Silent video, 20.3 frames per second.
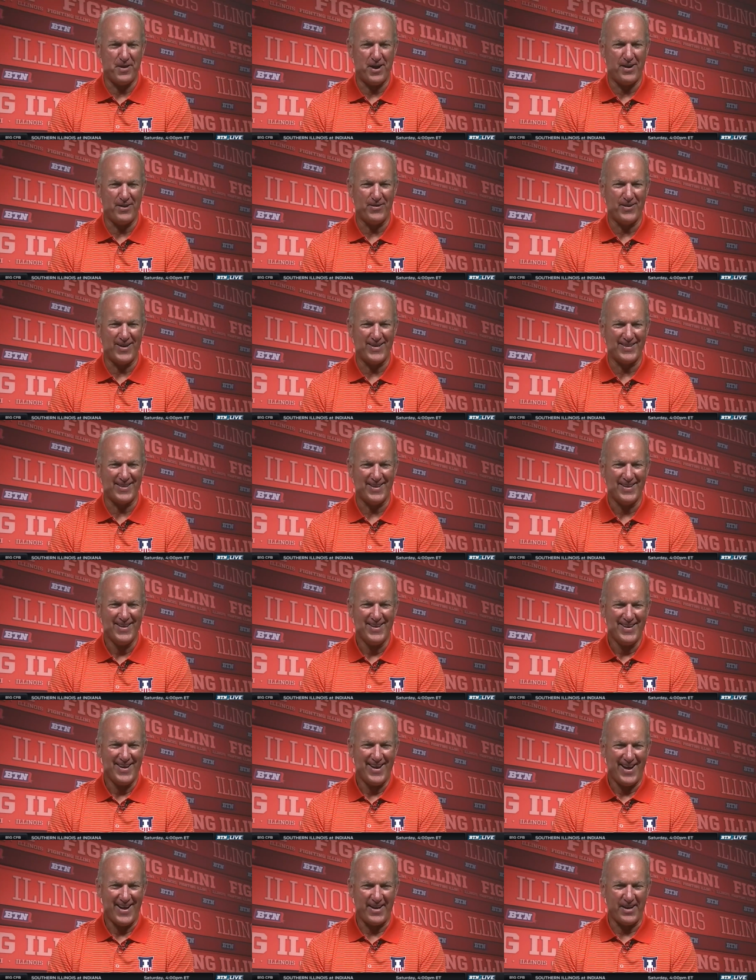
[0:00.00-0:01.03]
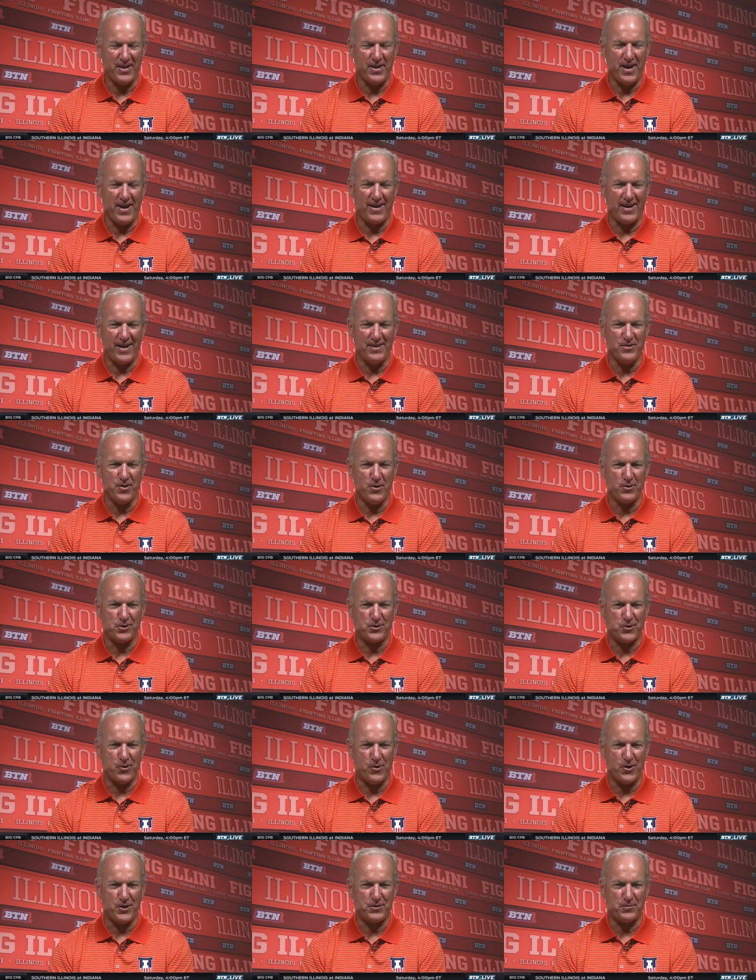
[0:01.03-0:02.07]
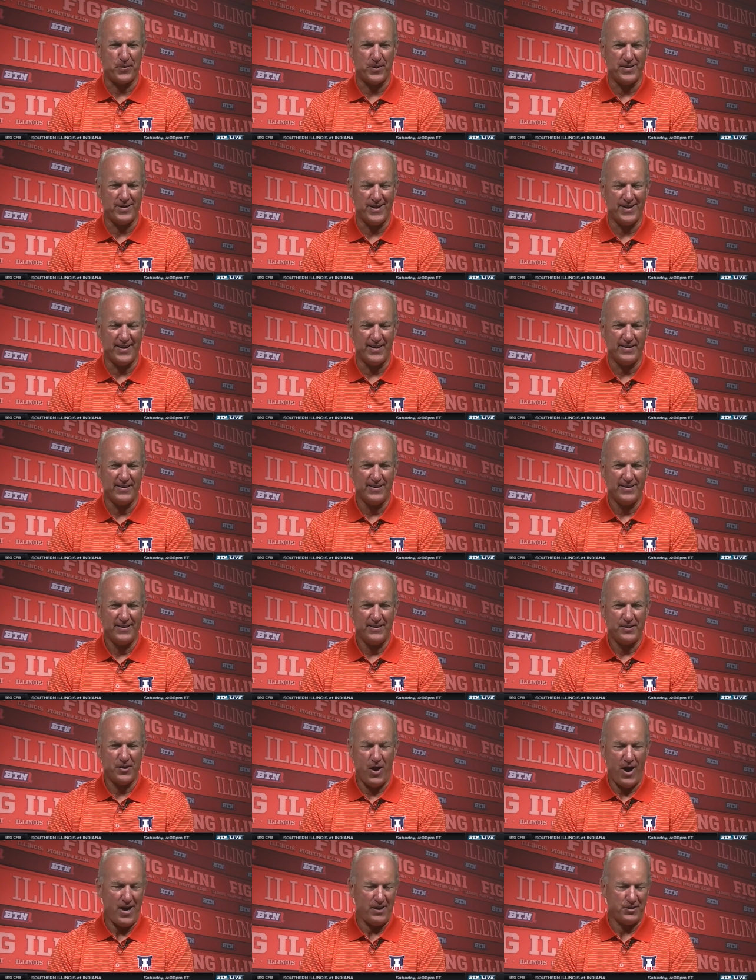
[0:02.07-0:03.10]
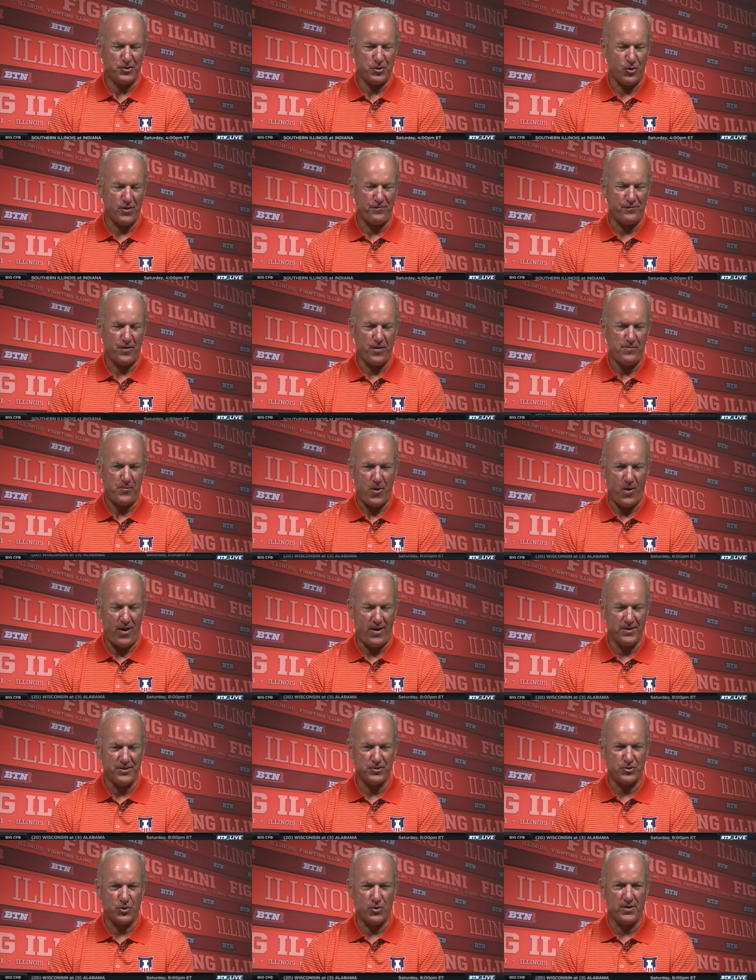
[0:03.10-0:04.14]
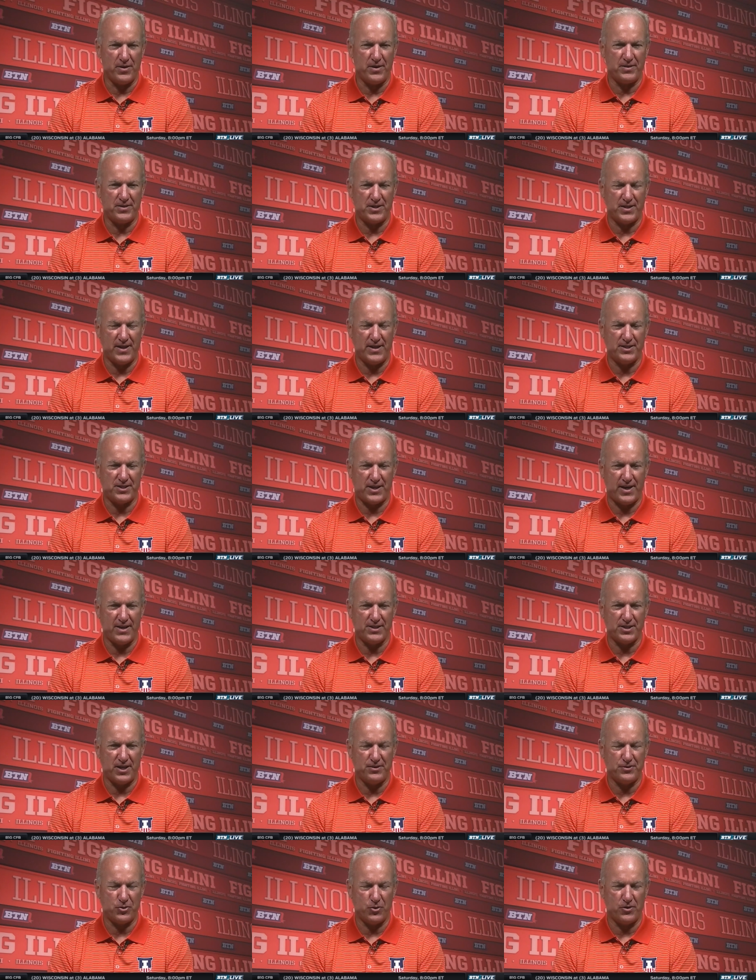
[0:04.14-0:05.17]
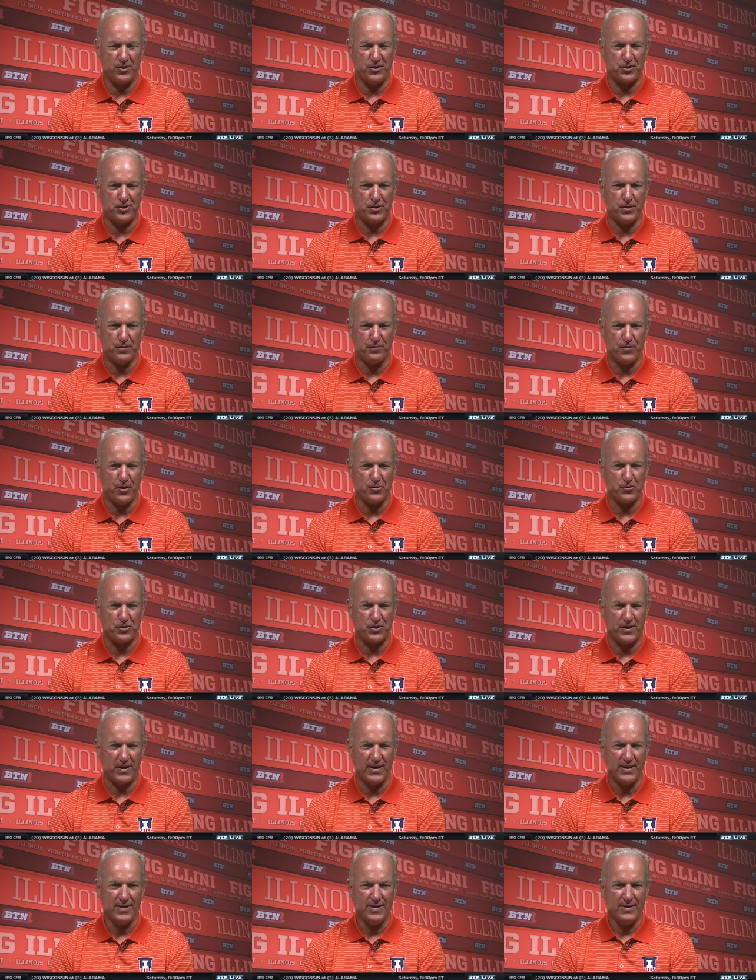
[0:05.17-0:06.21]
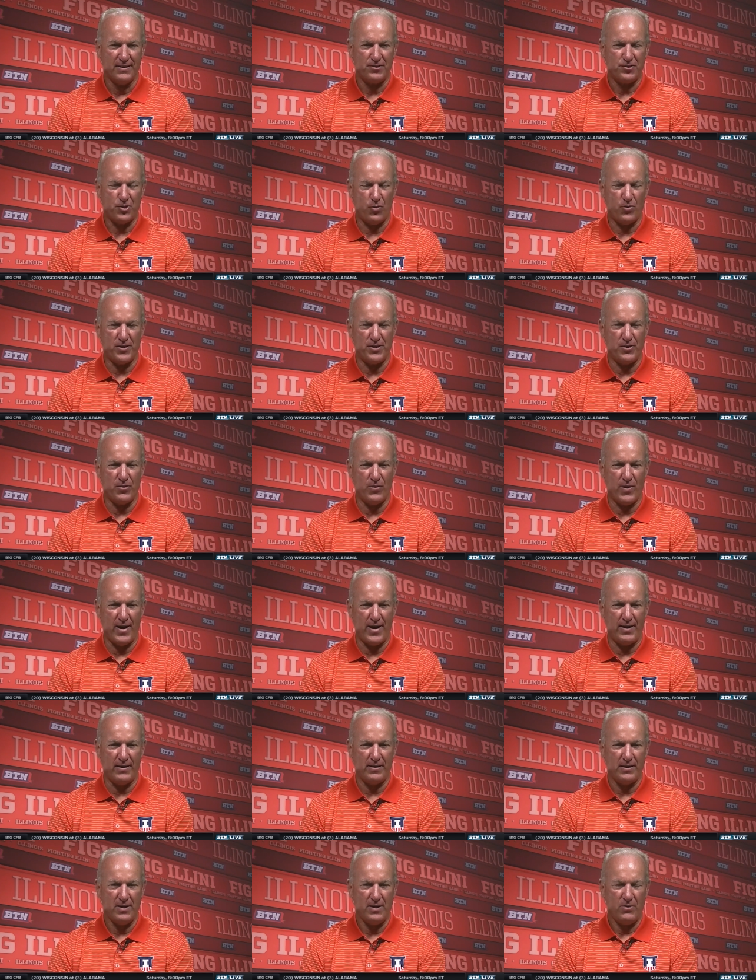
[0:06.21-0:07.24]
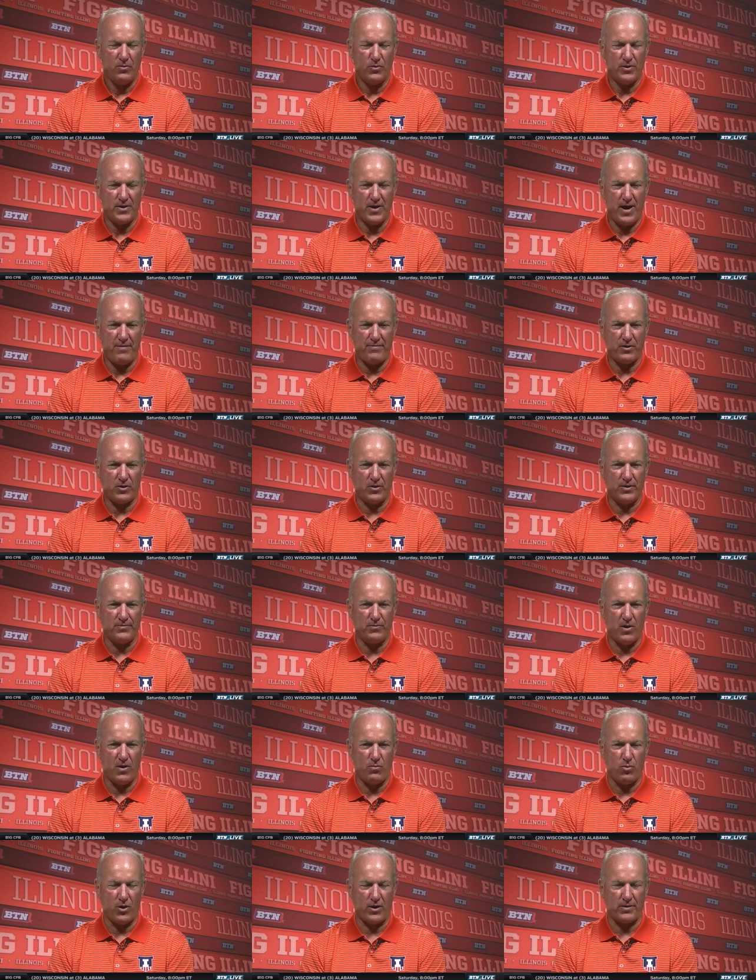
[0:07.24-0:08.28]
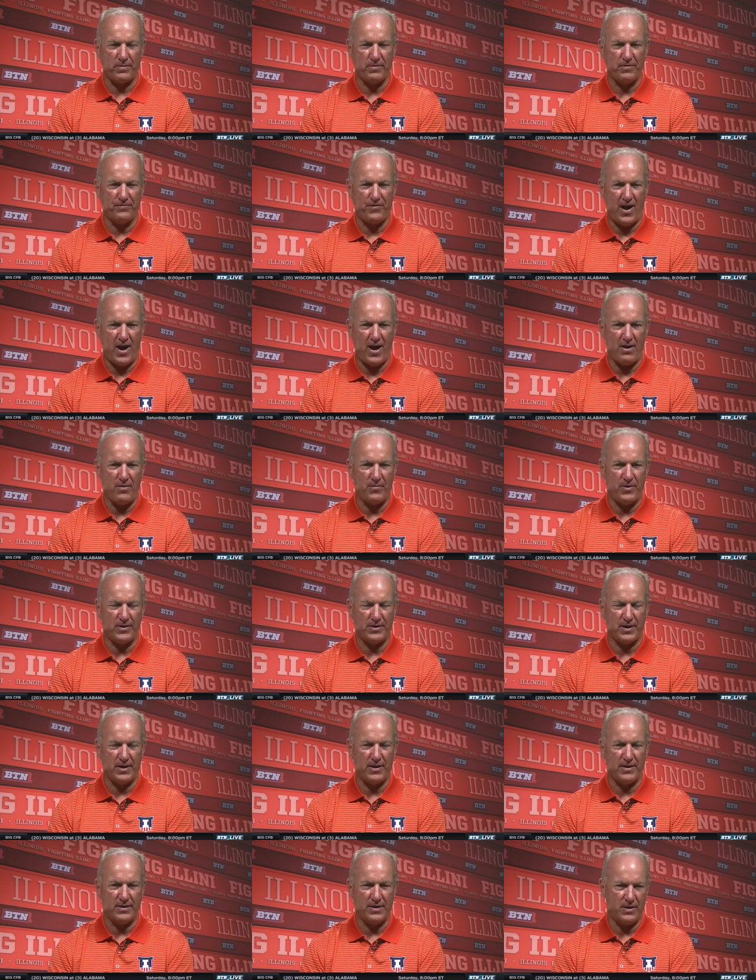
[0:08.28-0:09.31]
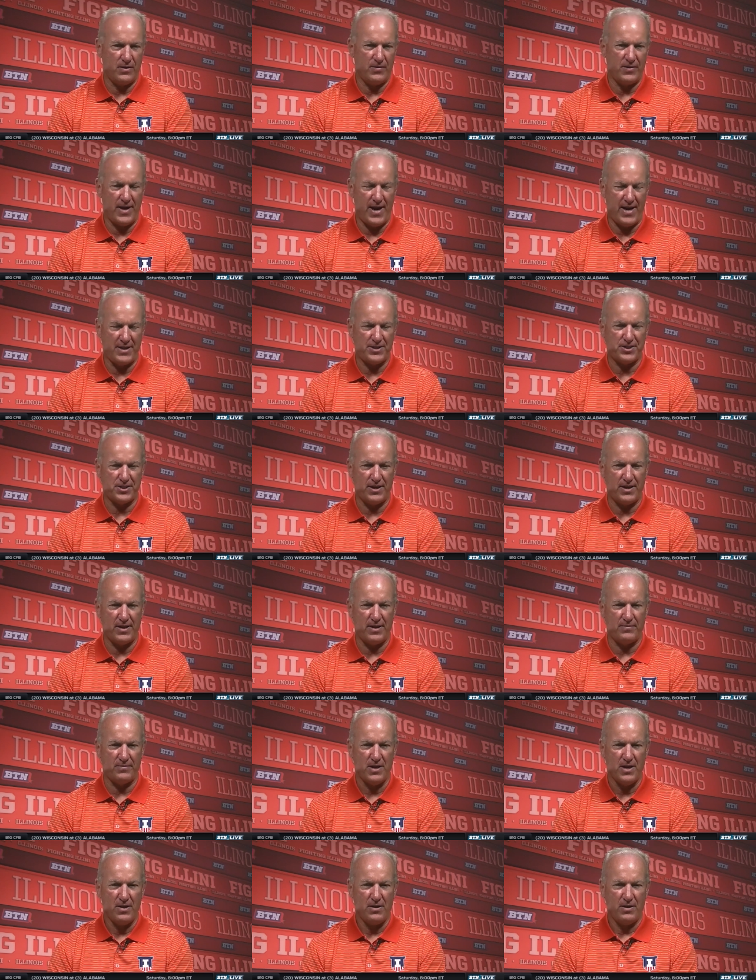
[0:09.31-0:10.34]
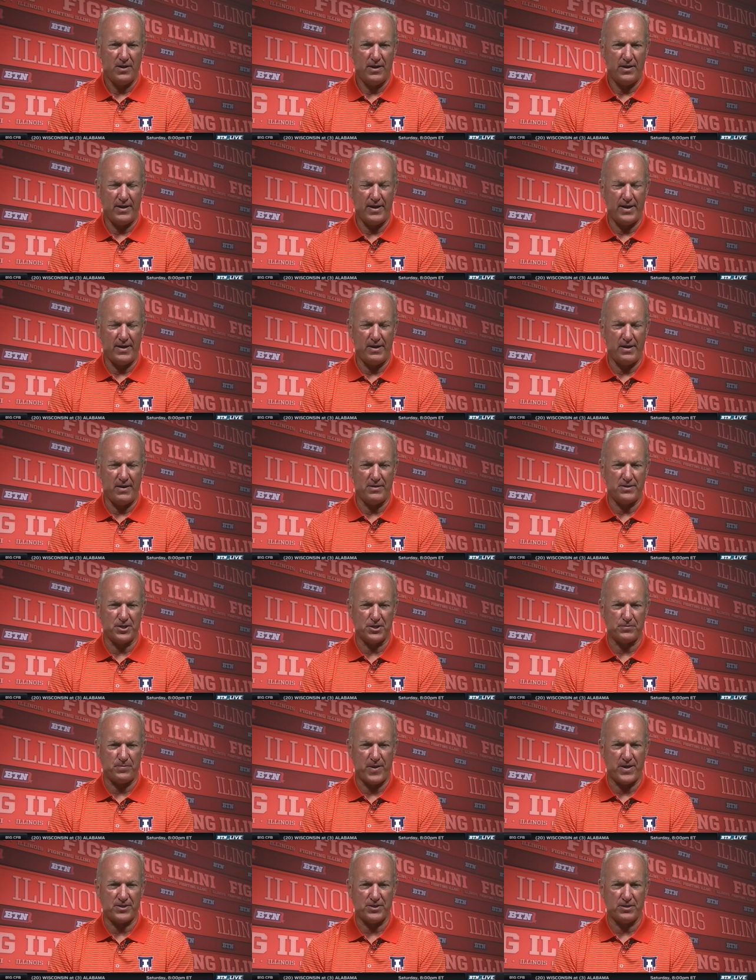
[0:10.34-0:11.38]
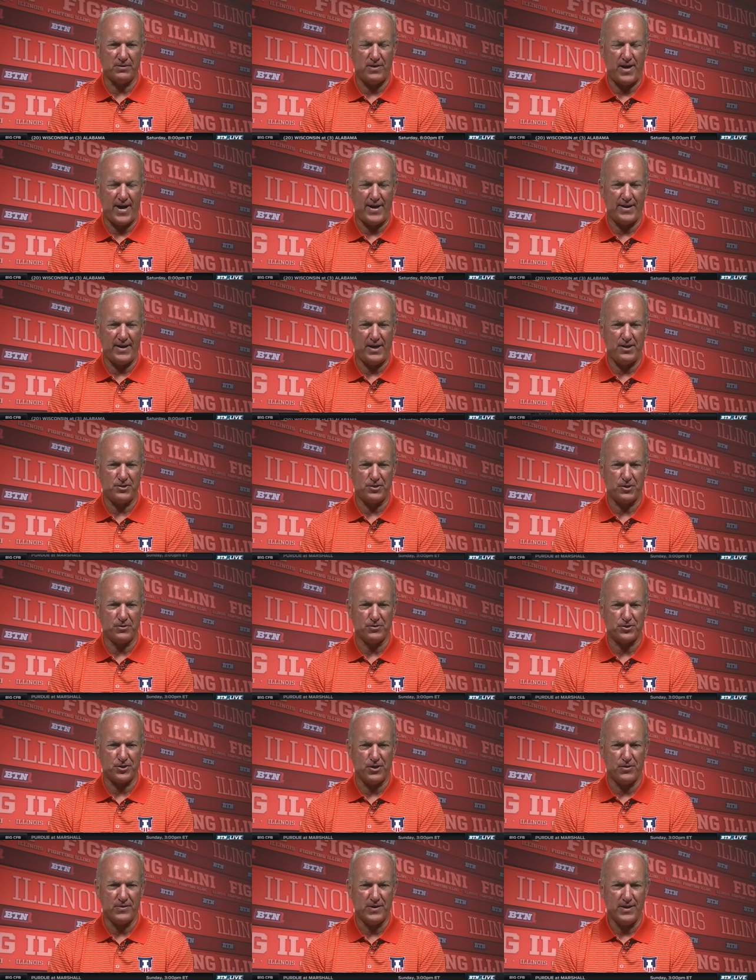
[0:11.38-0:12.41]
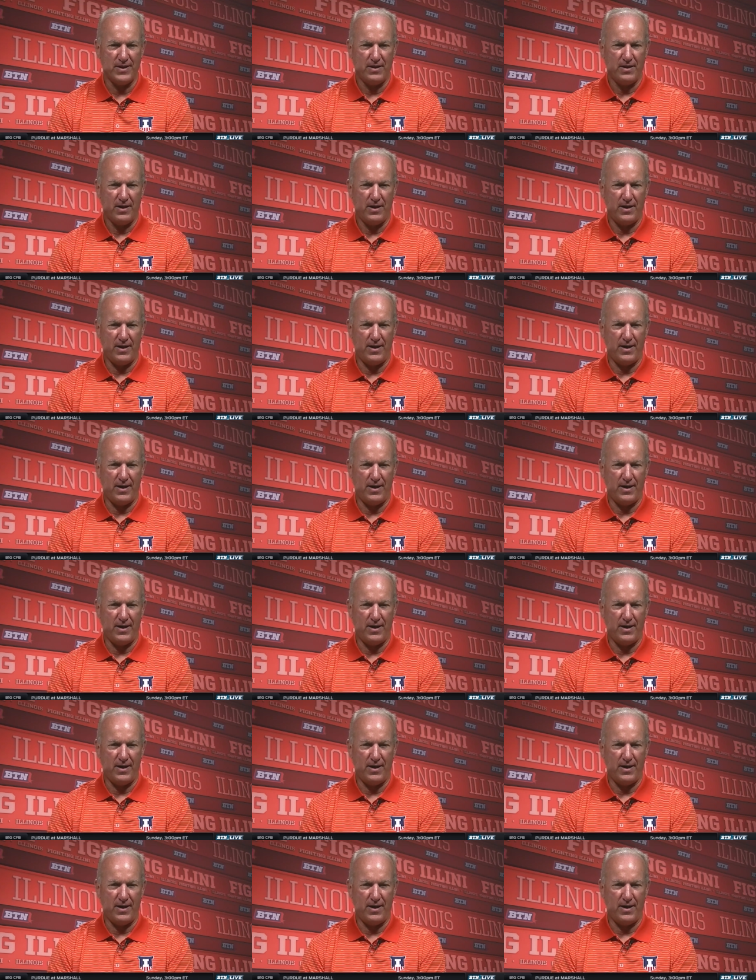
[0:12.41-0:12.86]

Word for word: there, I, I got, I got no choice. But uh, you know, I enjoy football. I enjoy the, these kids. I enjoy this university. So when you, uh, when you have a good uh, working environment that you know that I see, it, uh, it, it, just makes it a lot easier. So uh,